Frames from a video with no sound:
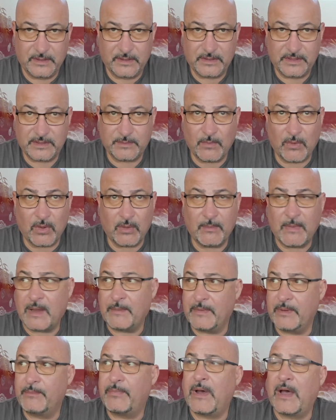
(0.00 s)
small
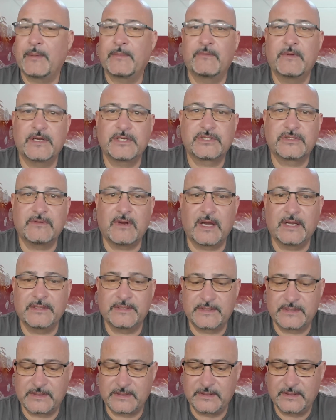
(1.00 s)
mom and pop
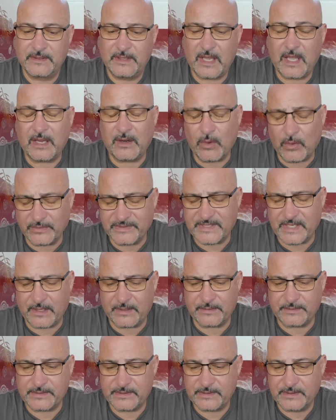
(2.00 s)
restaurants and
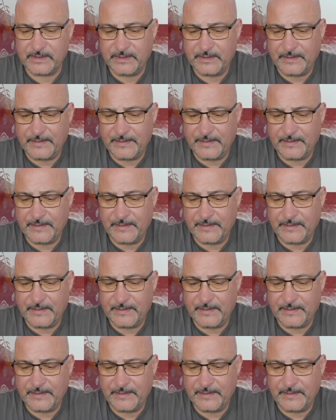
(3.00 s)
hotels.